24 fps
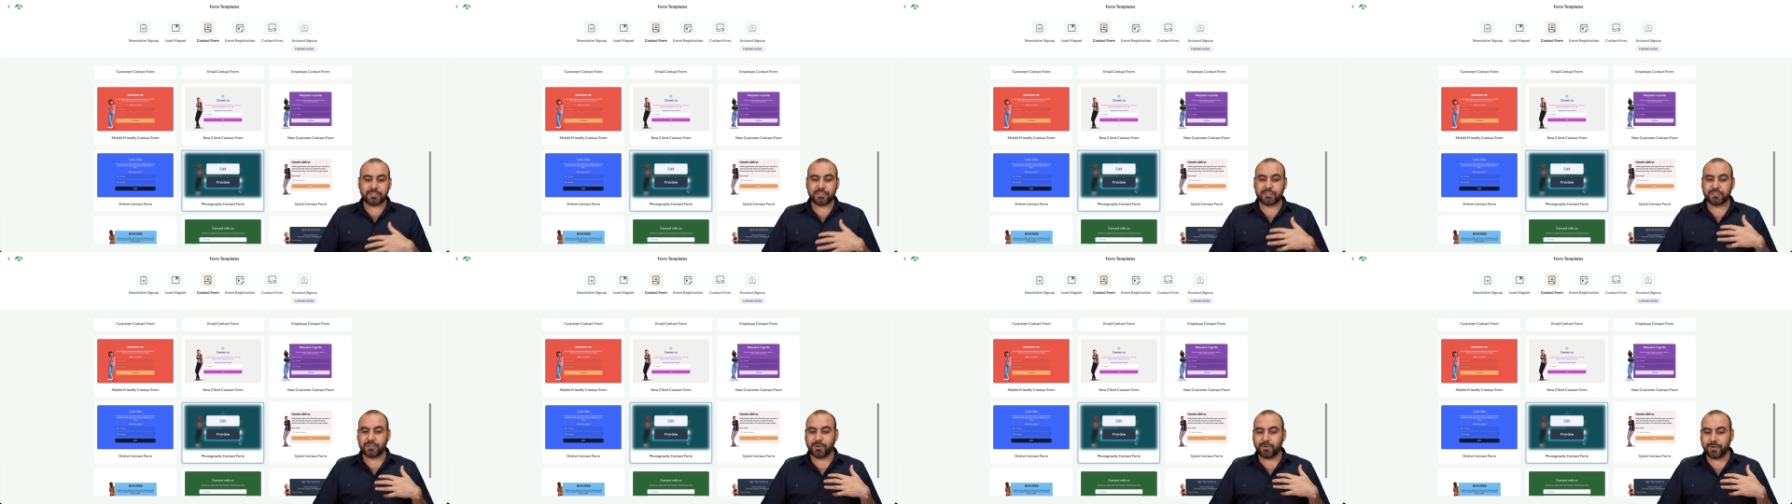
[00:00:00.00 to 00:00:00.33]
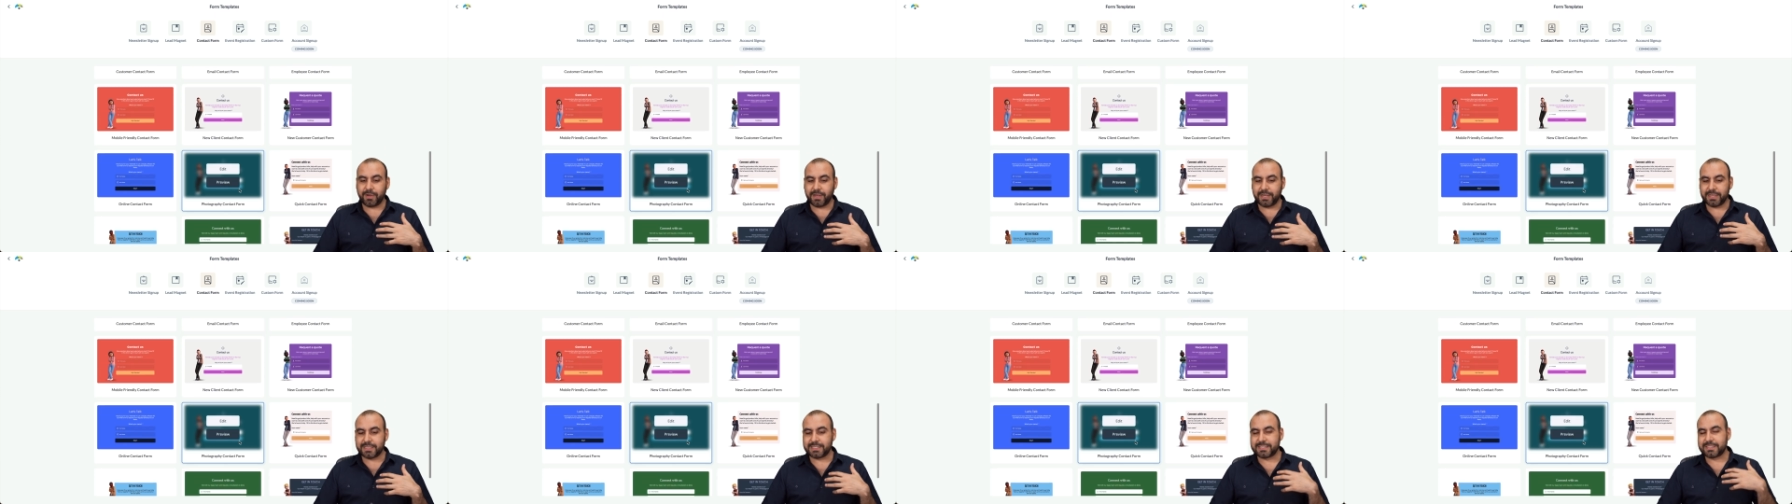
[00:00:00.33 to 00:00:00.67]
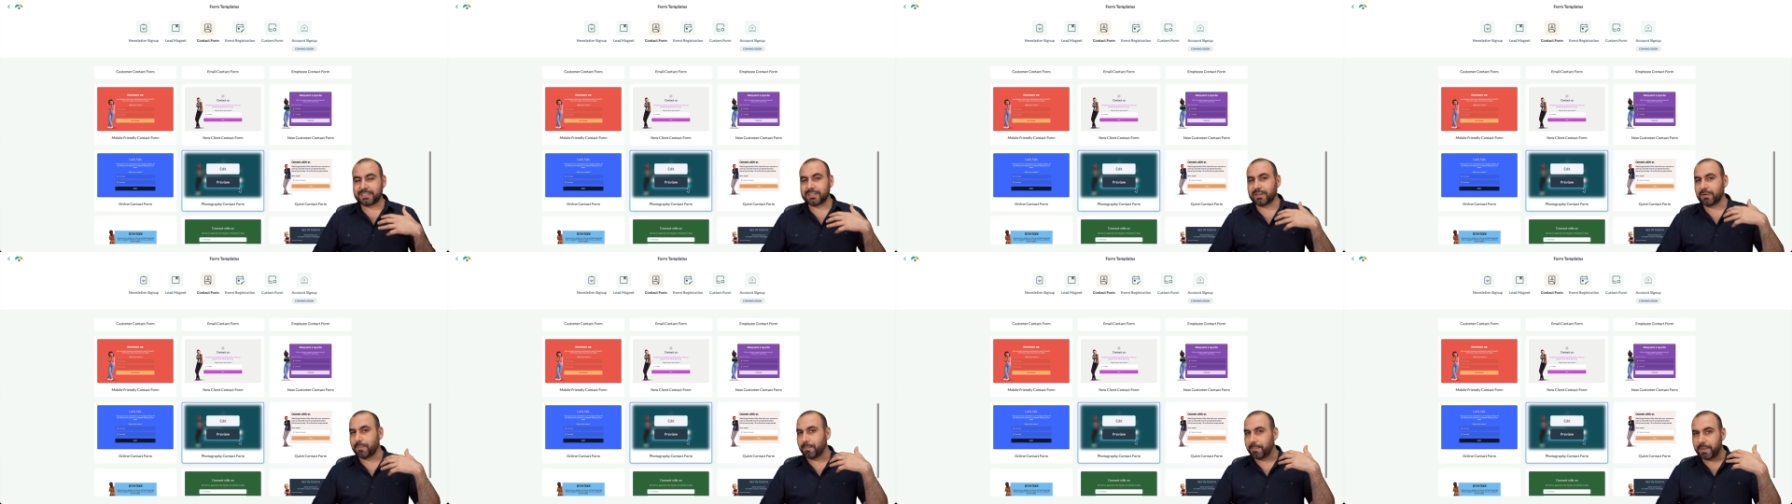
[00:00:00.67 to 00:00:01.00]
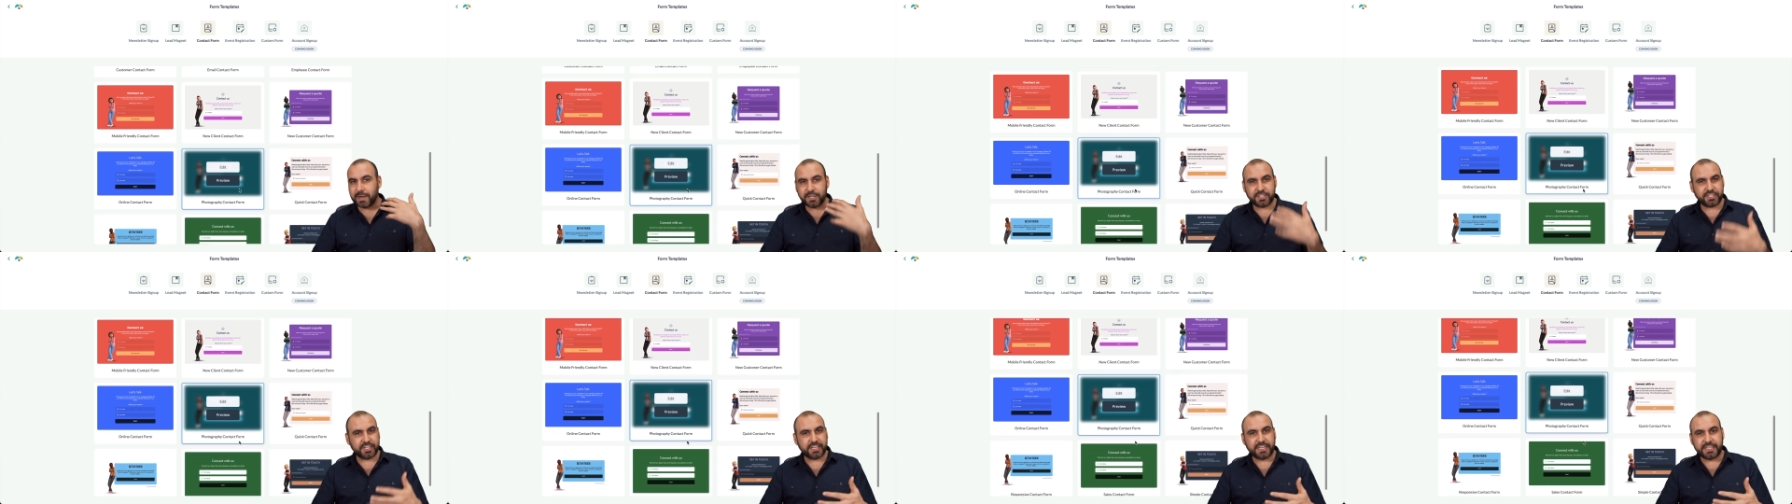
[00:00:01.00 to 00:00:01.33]
So it's
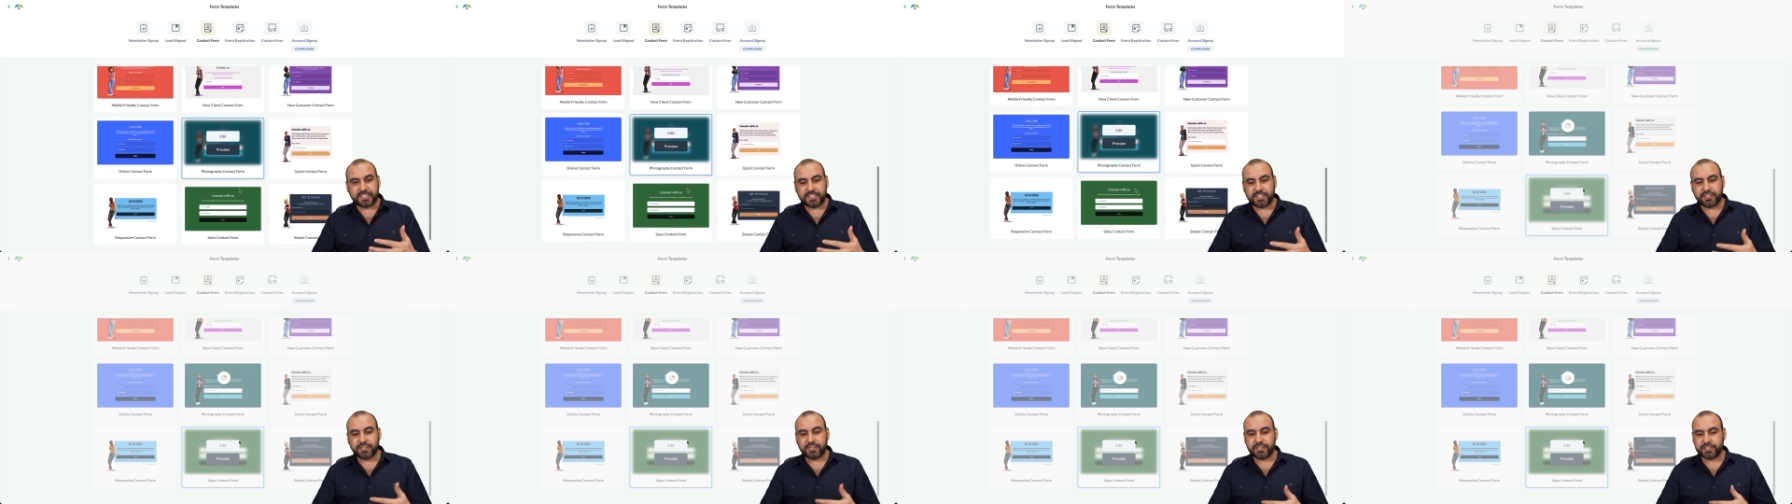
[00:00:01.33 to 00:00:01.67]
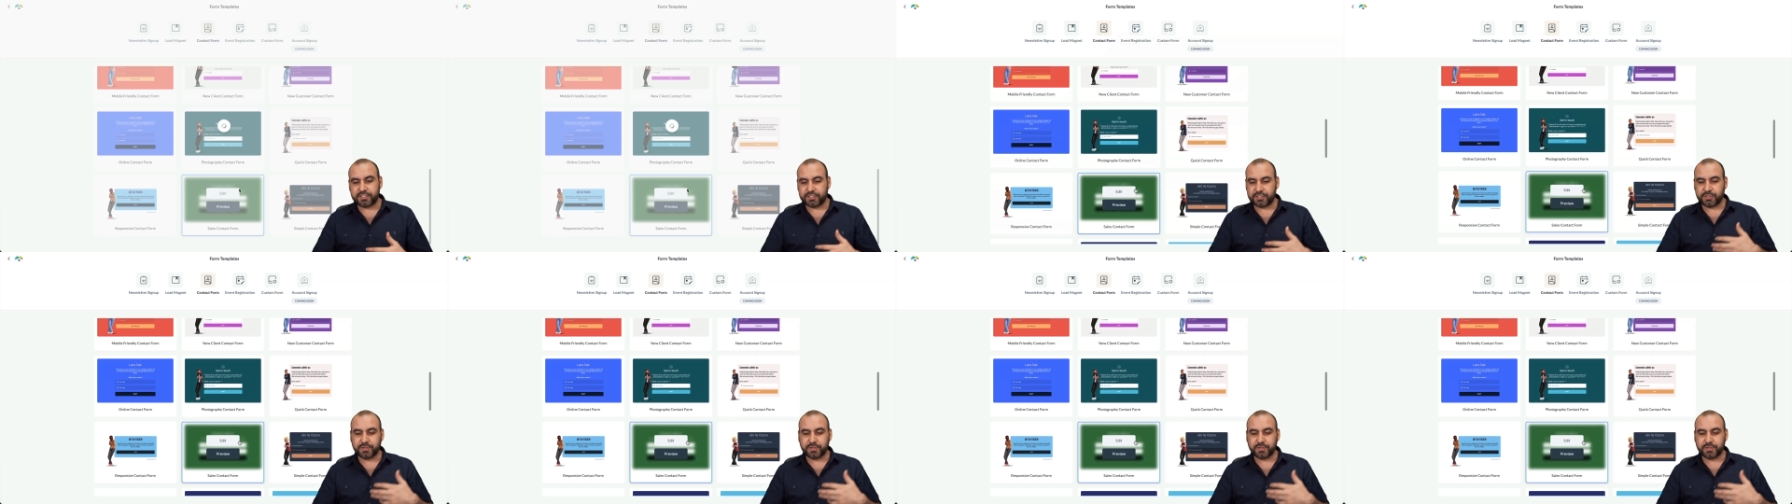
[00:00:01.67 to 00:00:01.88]
much easier